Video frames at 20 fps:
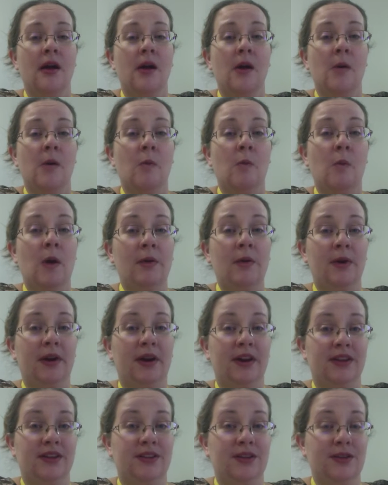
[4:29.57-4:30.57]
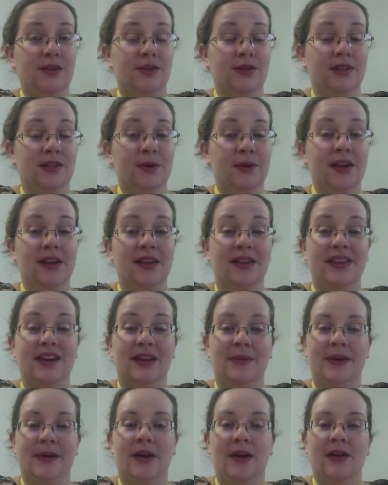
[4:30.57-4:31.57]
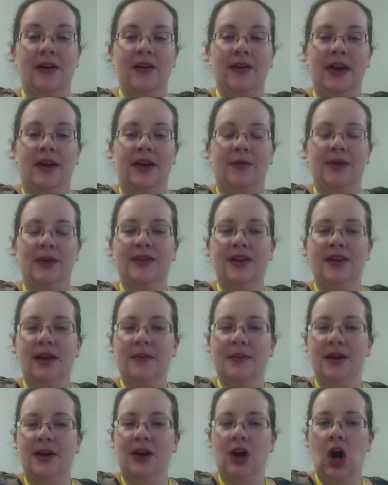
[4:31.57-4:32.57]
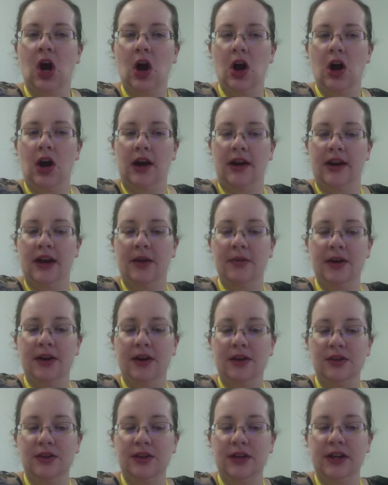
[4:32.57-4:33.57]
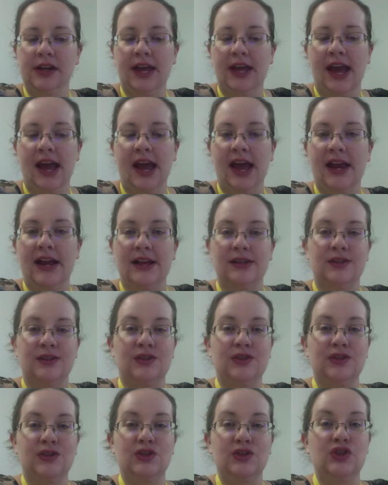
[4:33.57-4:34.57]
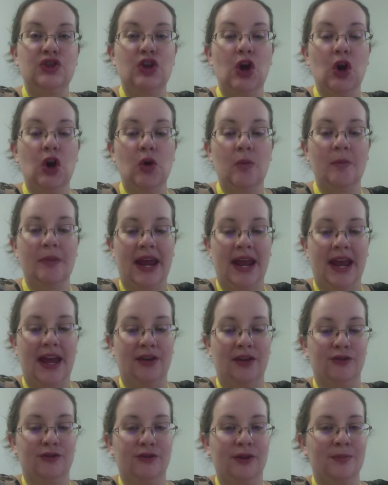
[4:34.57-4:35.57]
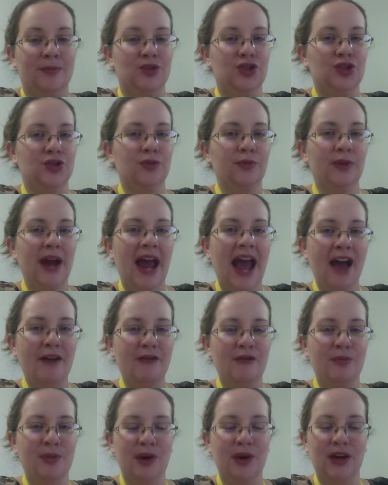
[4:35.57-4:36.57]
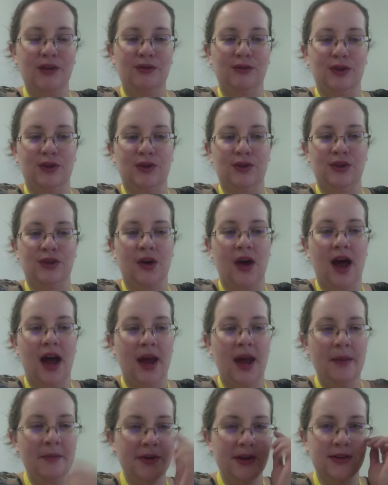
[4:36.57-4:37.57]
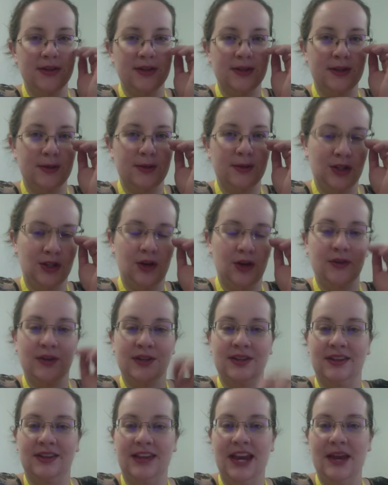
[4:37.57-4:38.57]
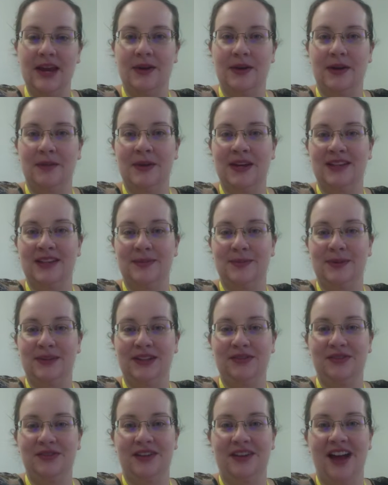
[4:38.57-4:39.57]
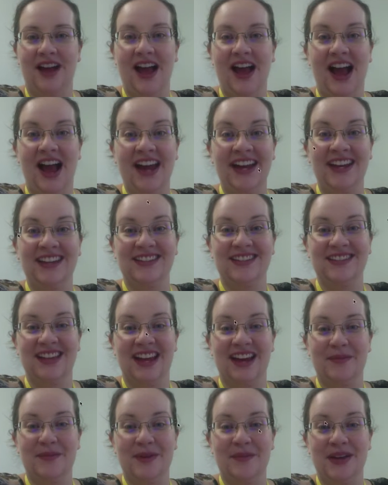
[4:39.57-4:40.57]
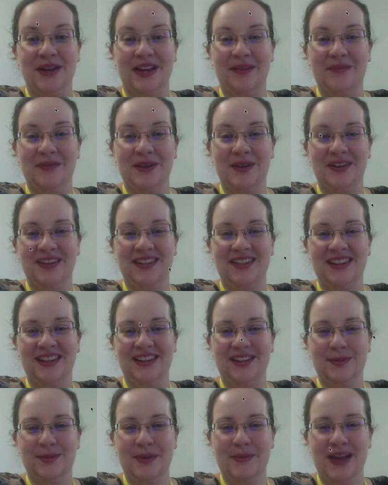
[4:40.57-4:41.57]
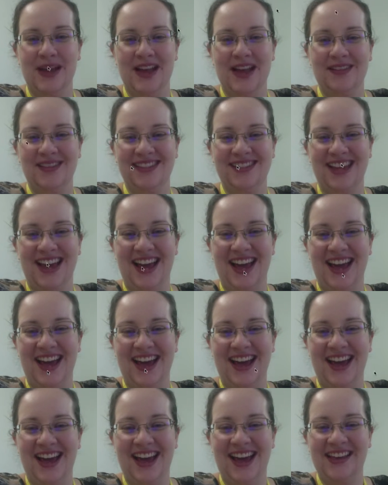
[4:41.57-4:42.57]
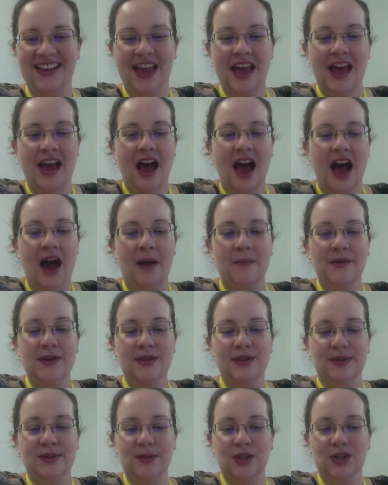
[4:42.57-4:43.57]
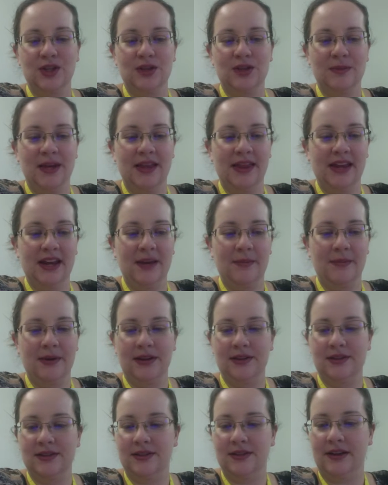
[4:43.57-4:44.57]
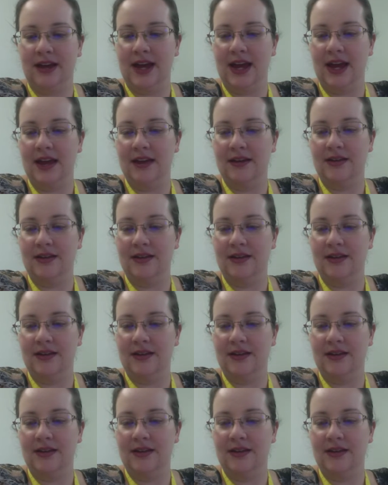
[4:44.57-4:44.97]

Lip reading: what we're going to do is we're going to think about, okay, we thought about a car. Now we're going to look at a snowman from a giraffe point of view. So I'm going to switch over to Ladybug because, believe it or not, I can do that. I'm on my computer. See, there's my mouse. Aha! I'm going to switch to my Ladybug, so hang on